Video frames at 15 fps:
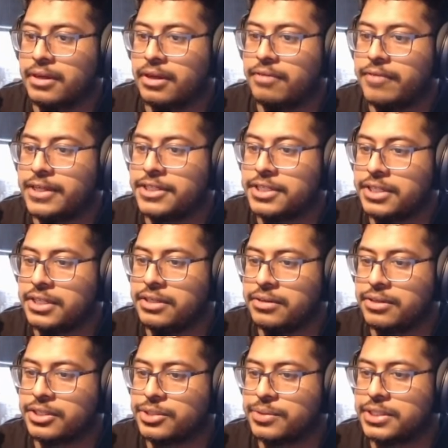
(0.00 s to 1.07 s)
Eventually, you
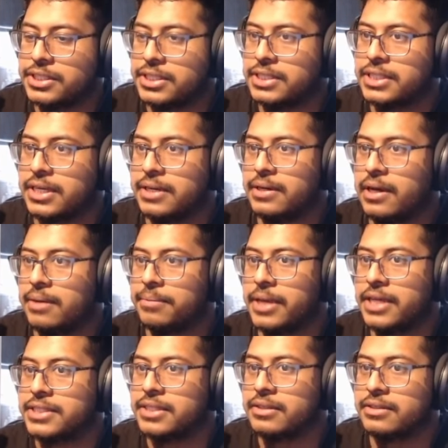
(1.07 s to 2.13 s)
can switch this out. I'm
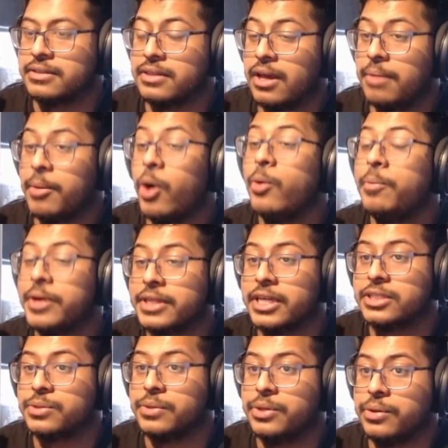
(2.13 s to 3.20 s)
guessing, I'm hoping
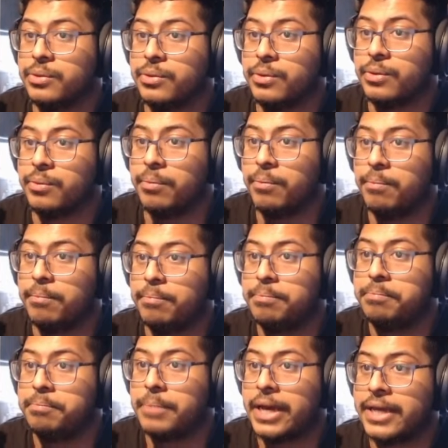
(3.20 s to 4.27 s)
that's what you're
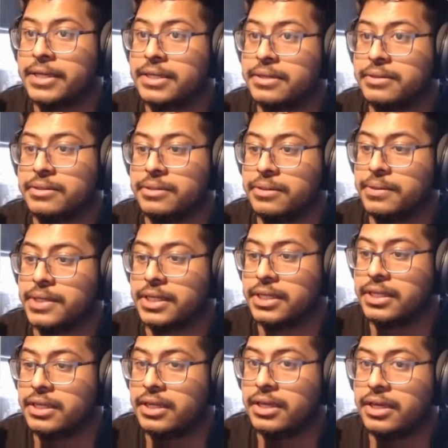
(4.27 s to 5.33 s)
banking on doing.
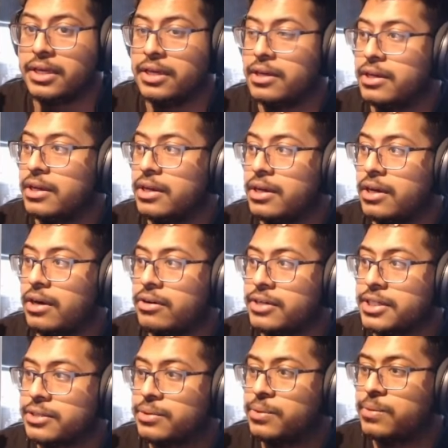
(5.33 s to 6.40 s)

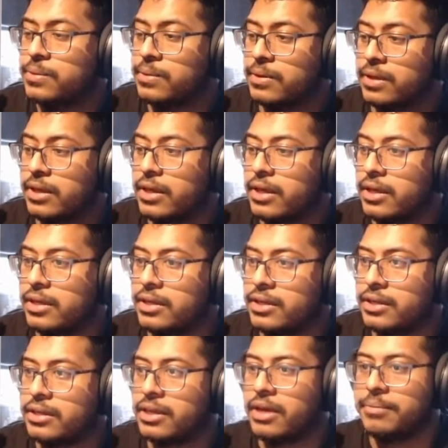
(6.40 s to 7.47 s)
Alright, cool. Uh,
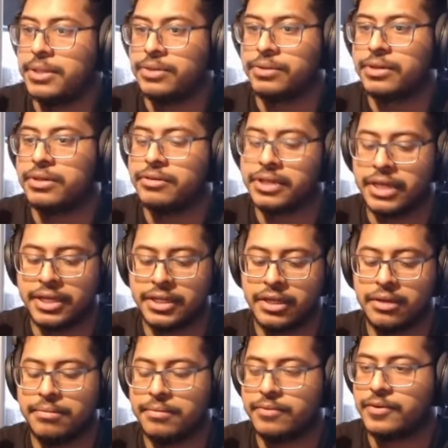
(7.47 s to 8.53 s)
I mean, you're clearing
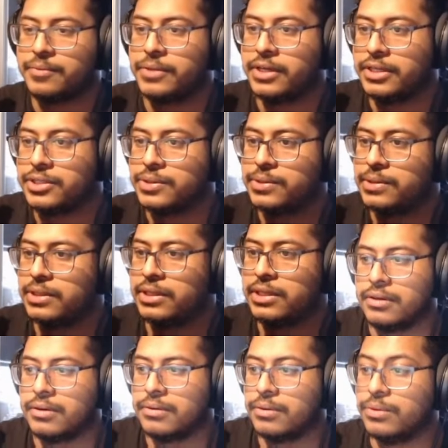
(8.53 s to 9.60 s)
endgame from what I saw.
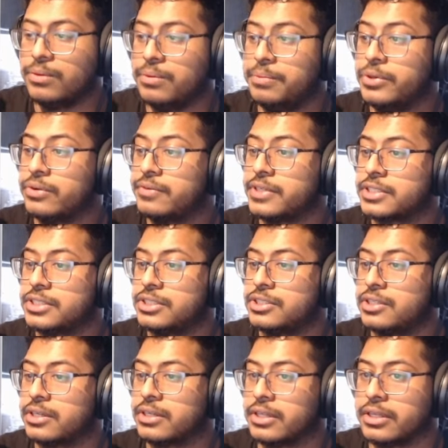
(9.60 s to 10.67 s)
Oh, Pure Fiction
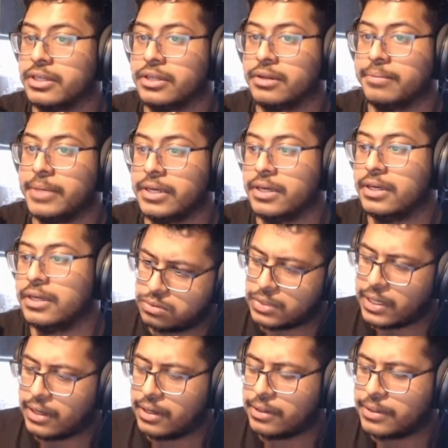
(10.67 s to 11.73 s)
struggling a little bit.
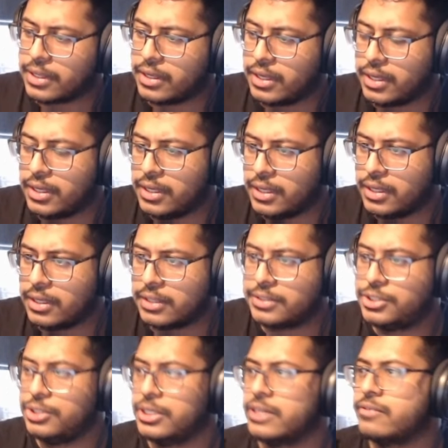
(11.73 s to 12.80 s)
Okay, do
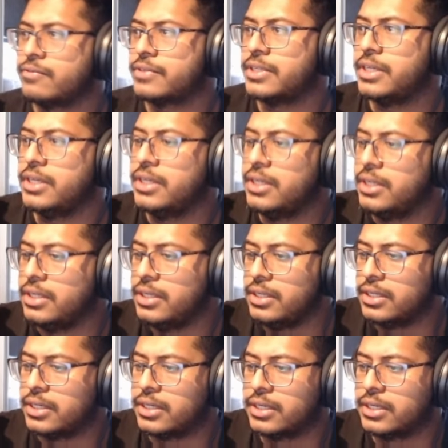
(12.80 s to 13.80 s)
you have a...